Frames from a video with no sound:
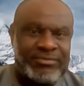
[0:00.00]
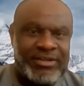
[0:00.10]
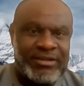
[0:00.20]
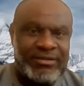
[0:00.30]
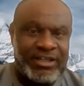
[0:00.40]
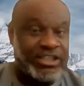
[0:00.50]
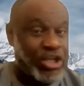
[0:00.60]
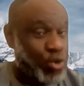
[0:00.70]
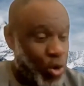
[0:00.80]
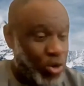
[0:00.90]
It is a
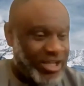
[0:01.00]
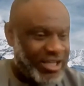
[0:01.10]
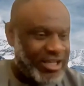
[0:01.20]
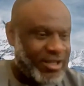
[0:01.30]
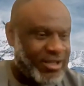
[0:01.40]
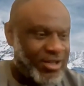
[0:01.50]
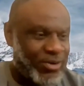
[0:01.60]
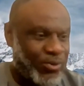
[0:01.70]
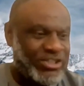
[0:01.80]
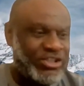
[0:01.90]
code
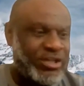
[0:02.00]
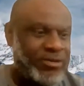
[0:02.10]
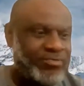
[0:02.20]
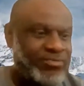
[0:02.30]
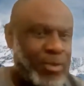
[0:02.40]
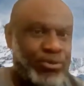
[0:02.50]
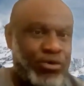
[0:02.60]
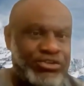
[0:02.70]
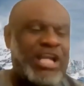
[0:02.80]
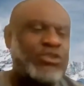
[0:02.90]
which
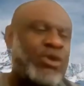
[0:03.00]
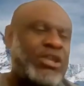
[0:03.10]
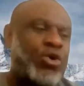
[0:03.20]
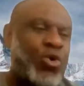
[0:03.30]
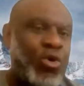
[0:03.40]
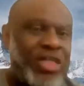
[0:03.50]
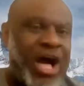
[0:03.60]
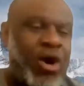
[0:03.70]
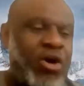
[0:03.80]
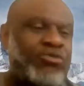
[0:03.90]
proves that you are the
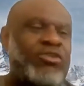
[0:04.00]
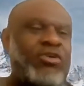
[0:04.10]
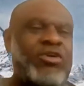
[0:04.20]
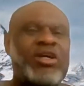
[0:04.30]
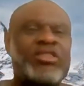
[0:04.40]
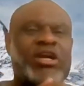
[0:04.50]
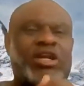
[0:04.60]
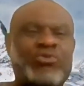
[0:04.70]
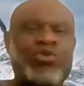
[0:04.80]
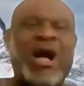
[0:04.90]
owner of the
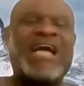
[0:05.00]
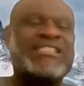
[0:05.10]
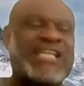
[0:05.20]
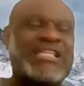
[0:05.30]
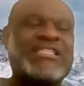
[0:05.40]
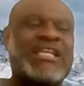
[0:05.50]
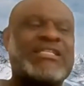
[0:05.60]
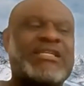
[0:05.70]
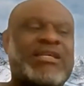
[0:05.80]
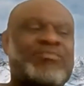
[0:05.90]
crypto assets
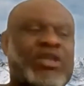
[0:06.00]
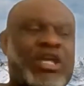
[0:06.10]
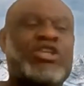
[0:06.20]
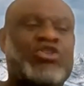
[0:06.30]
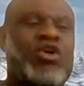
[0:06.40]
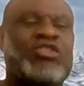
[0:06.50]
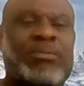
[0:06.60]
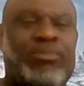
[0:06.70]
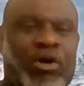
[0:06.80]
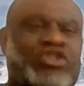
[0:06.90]
that is on the
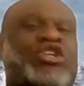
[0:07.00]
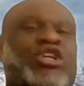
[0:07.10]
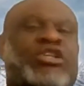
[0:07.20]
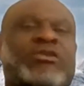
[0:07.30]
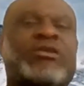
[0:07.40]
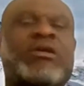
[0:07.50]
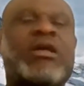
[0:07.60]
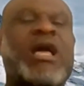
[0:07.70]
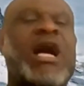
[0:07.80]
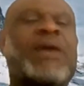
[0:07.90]
blockchain,
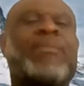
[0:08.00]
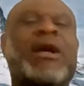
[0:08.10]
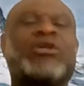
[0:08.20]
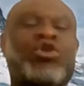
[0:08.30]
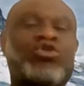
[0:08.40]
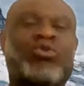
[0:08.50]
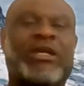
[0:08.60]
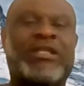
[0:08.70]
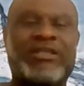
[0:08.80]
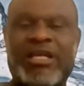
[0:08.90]
and by so
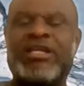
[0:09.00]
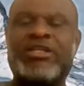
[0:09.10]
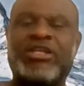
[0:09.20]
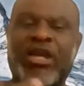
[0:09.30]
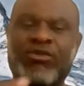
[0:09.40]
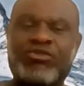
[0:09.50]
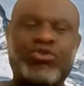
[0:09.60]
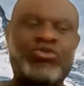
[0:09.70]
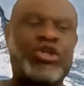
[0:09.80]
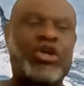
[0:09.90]
doing gives
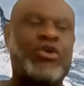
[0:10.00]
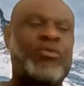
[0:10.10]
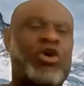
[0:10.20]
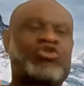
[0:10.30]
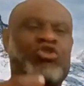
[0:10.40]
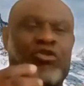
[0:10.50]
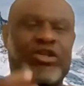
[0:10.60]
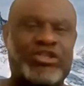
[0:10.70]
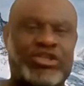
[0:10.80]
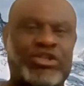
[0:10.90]
you the
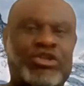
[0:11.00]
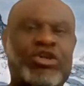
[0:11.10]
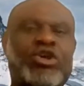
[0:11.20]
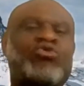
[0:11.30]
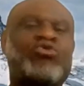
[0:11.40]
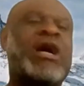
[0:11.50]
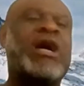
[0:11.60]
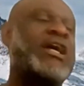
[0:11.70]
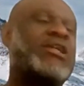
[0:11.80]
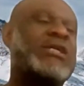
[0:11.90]
authority to carry
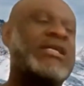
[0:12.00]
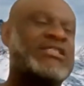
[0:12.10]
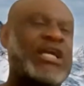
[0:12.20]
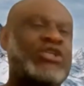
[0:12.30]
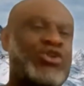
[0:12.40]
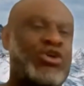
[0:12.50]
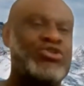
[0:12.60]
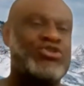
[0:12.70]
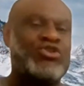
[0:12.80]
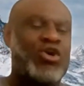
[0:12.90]
out
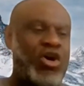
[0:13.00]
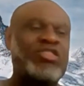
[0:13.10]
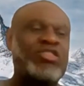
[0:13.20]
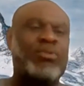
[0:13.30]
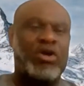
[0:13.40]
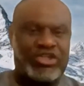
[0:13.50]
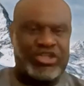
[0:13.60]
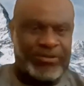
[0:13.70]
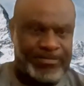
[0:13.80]
transactions on the blockchain.